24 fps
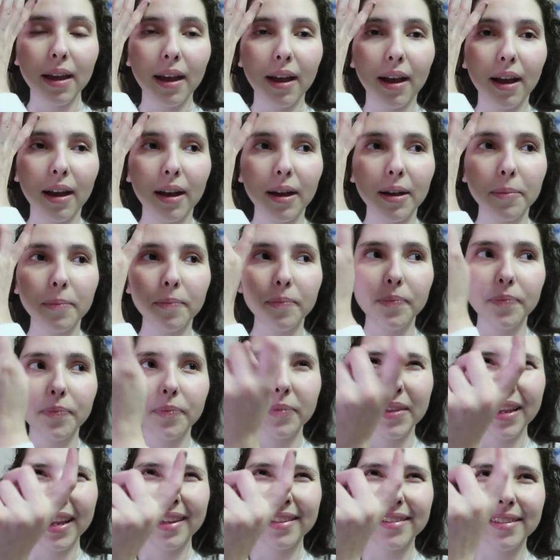um,
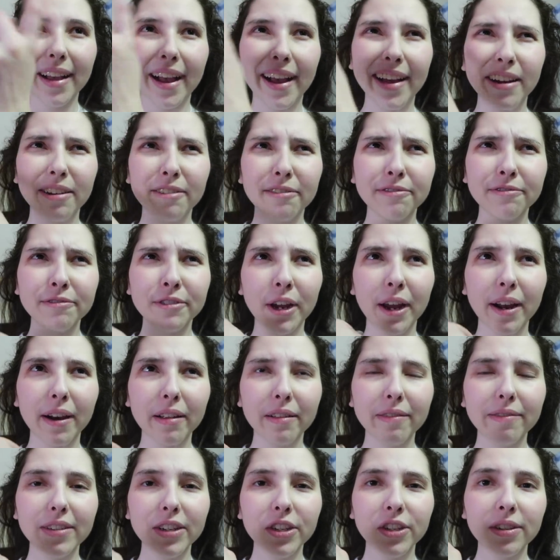it's kind of
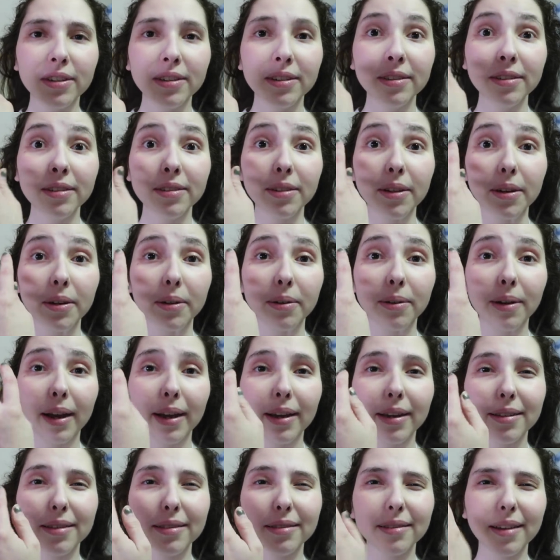tunnel vision, so
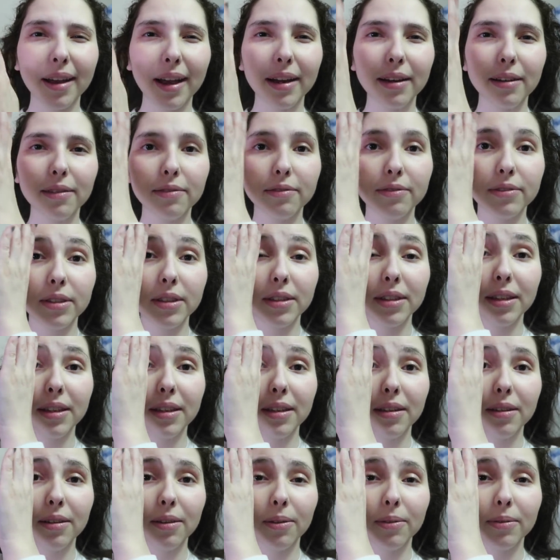I can kind of
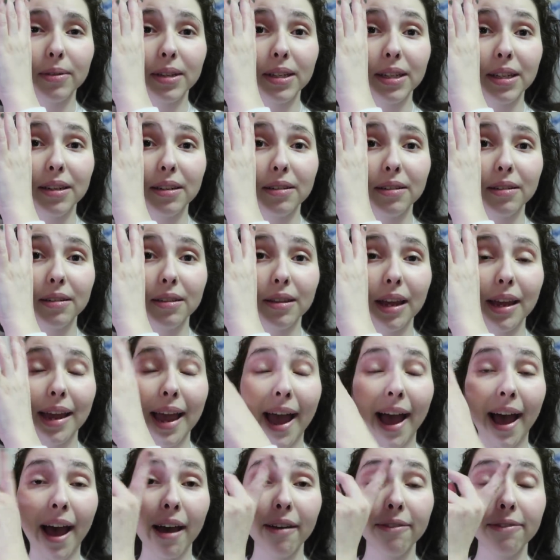see only like
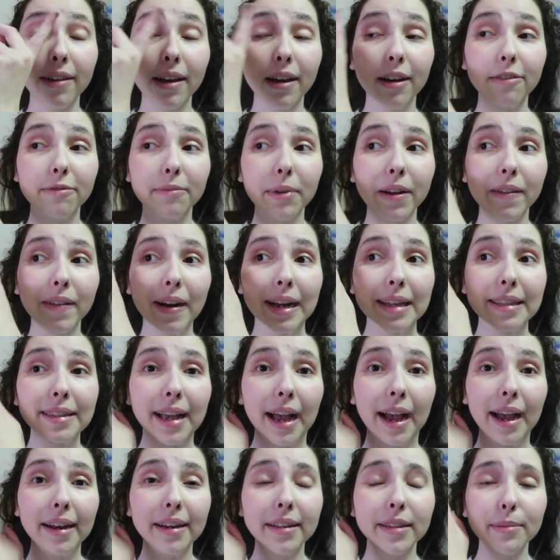half out of my right
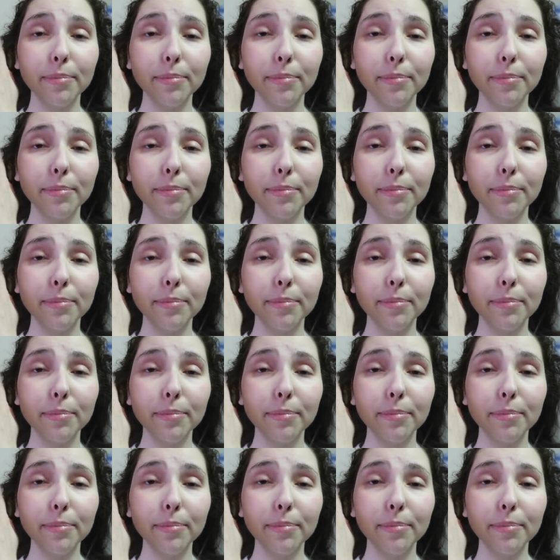side.